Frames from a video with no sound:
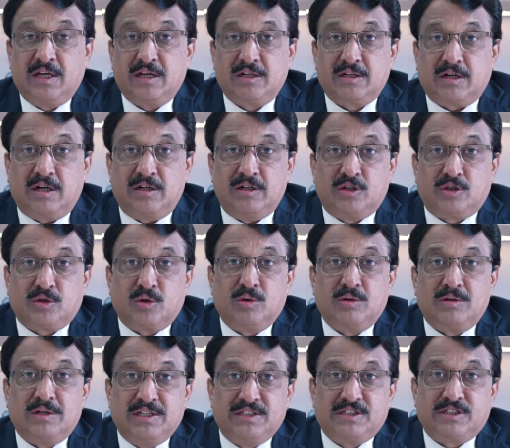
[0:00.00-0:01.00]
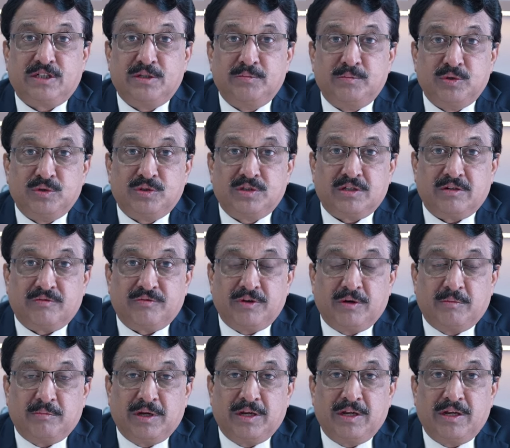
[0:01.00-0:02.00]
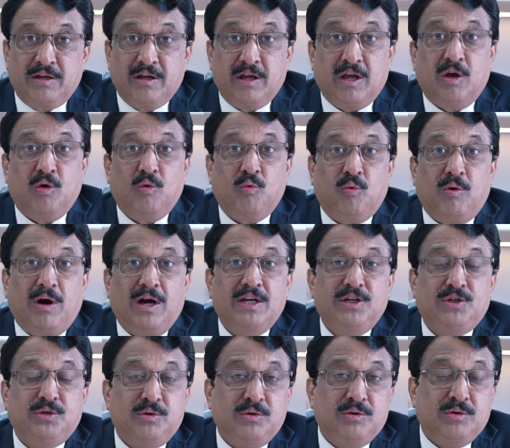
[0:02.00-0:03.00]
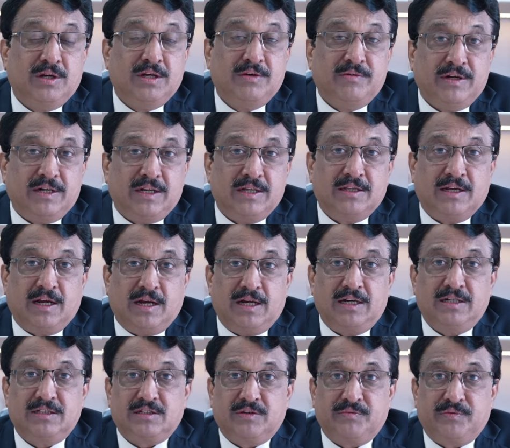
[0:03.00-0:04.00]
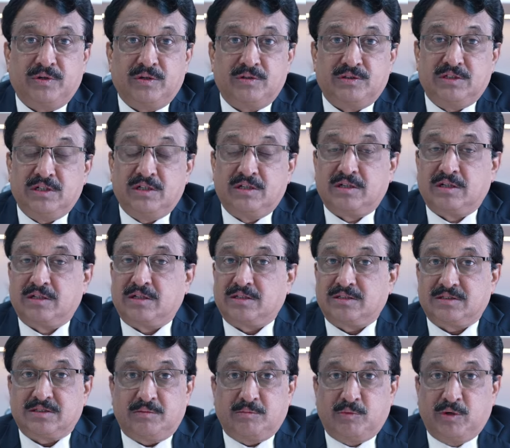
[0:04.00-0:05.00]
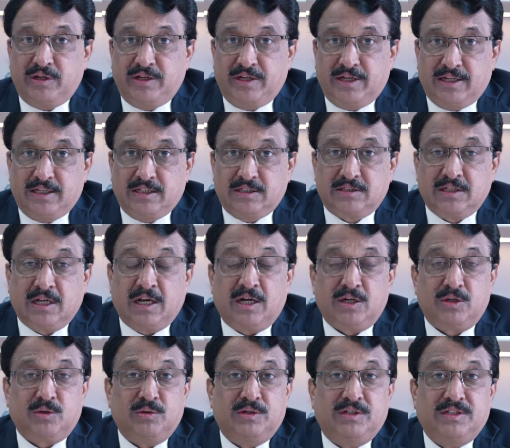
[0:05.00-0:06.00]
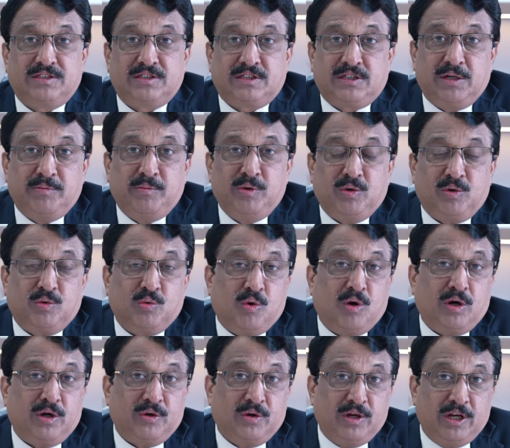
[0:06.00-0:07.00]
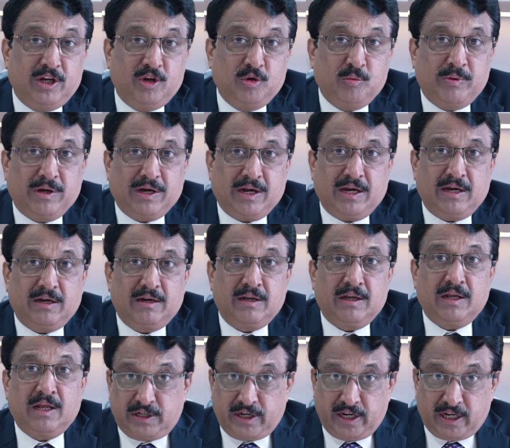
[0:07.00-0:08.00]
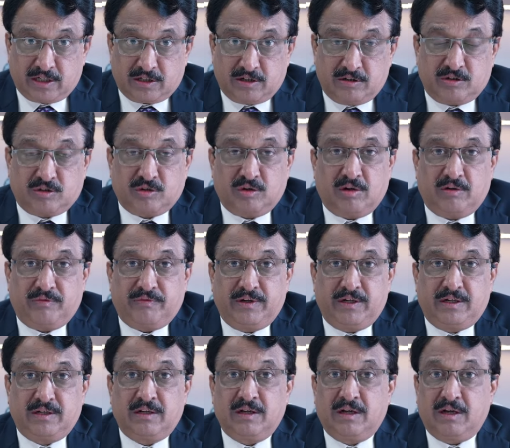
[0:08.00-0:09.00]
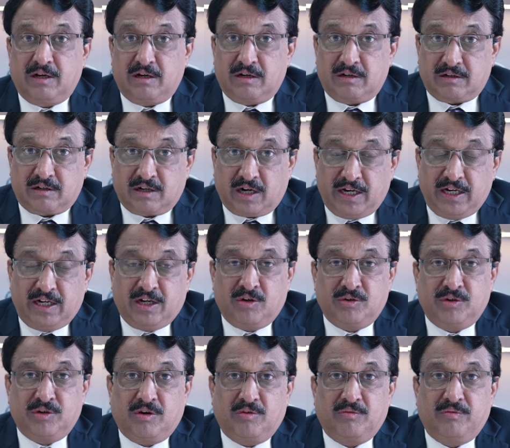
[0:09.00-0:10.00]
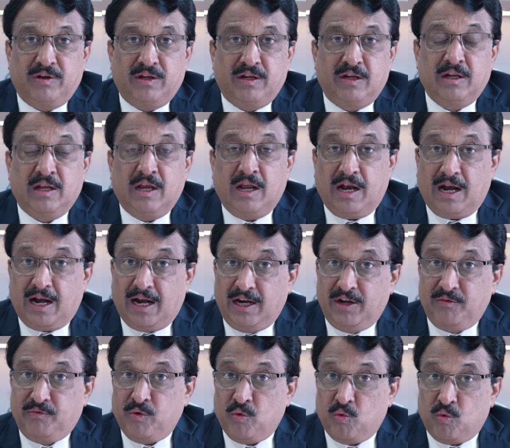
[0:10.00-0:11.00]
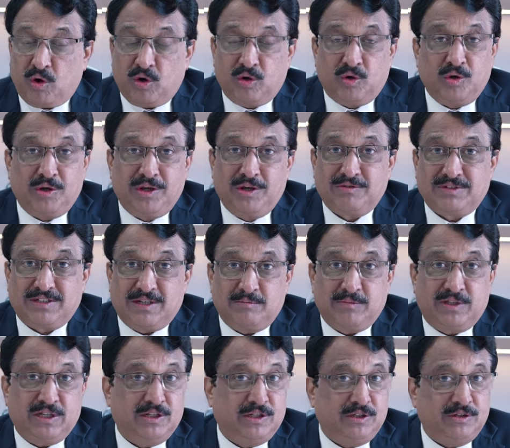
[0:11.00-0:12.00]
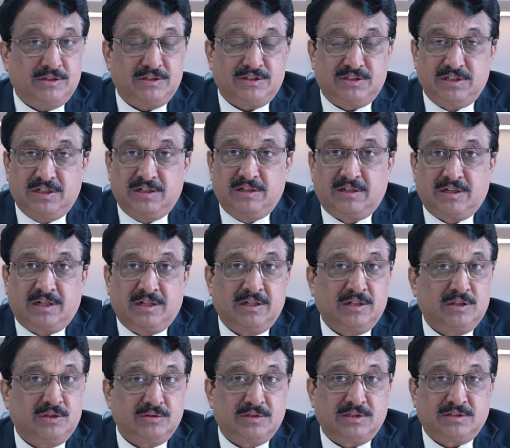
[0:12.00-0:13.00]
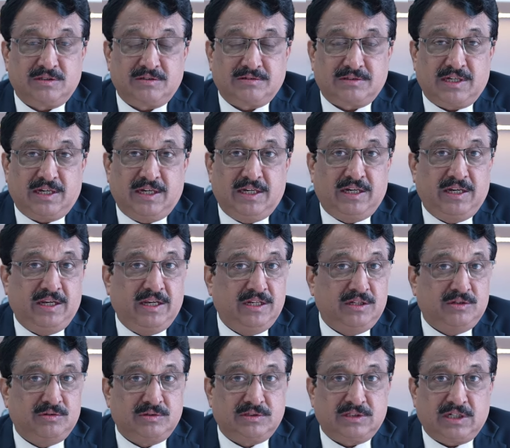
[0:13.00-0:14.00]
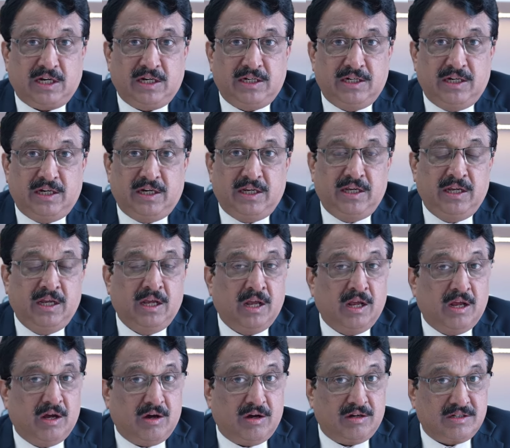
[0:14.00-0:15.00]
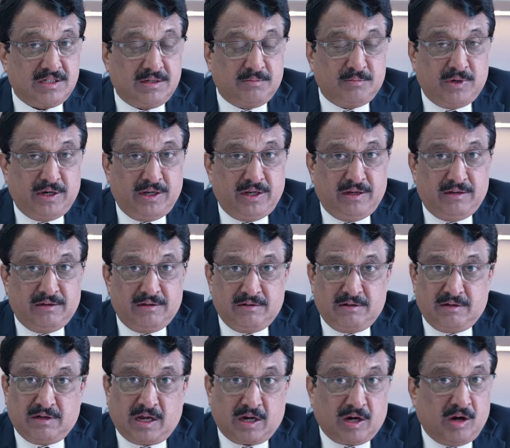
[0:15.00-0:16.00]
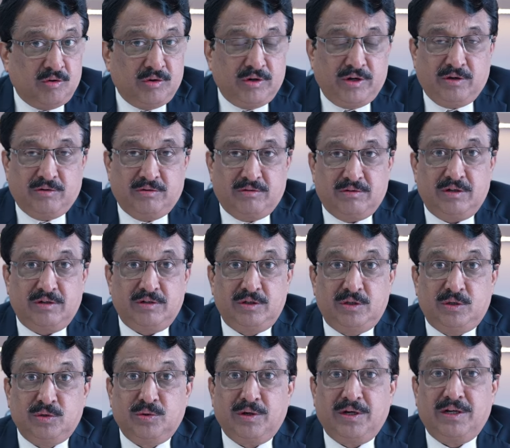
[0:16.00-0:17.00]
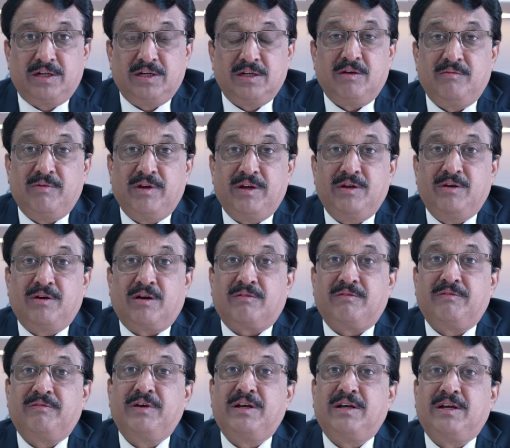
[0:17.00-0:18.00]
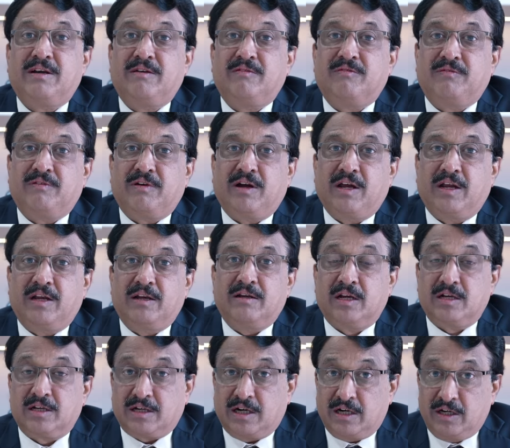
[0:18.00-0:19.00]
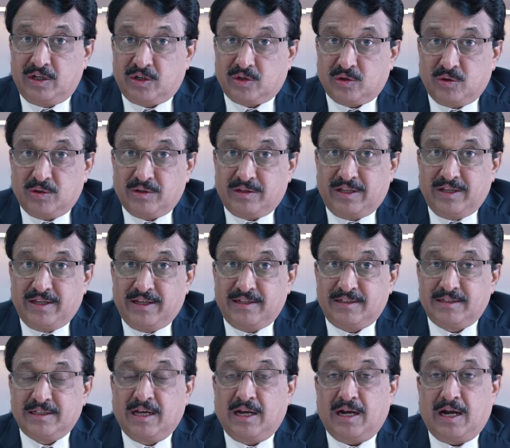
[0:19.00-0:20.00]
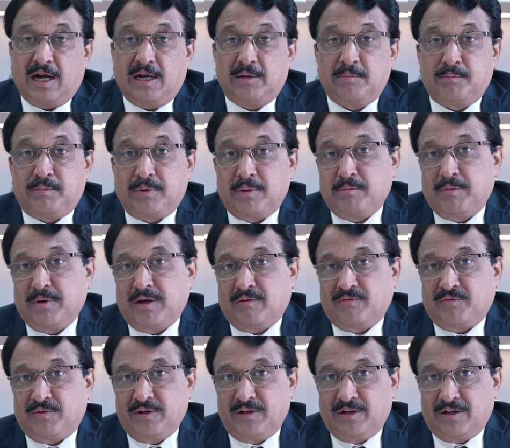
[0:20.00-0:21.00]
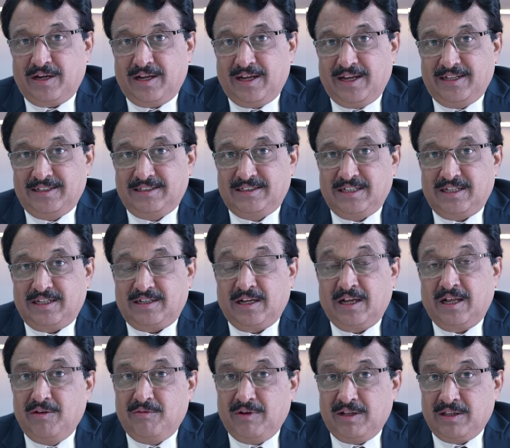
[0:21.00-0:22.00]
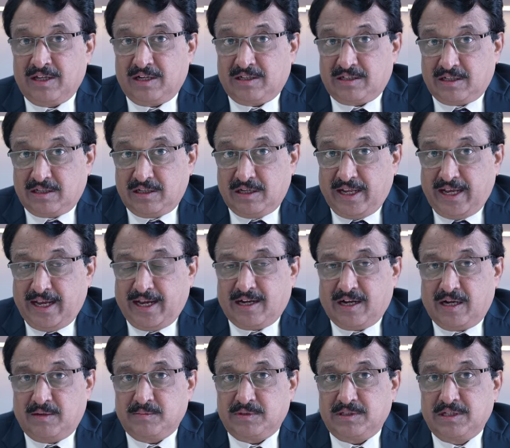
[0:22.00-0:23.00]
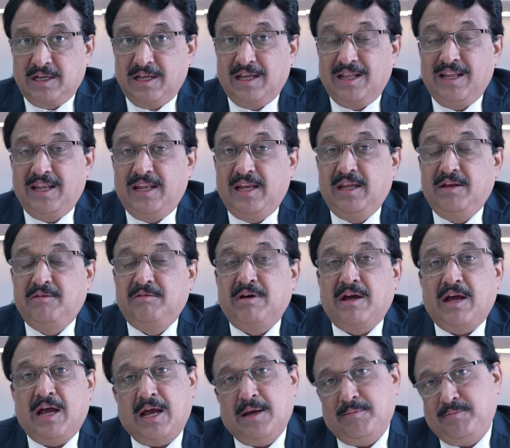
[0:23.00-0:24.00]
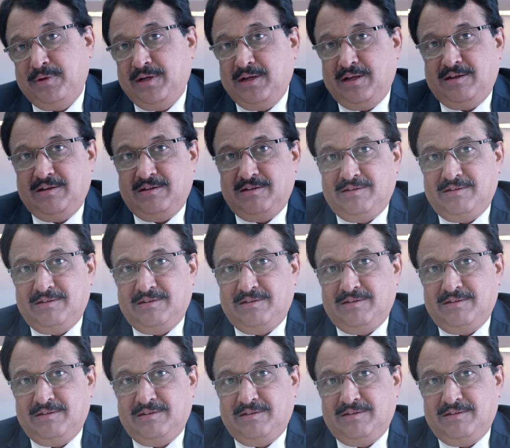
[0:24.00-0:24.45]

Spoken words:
Control distribution of your money. Why should you leave it in the hands of your children or somebody else to distribute what you leave behind? Take control of it. Write down your will, and if you want to give something to your children, to the society, to charity, or somebody around you, do it when you are fit and fine. Control things and prepare for your exit. When the day comes, live happily.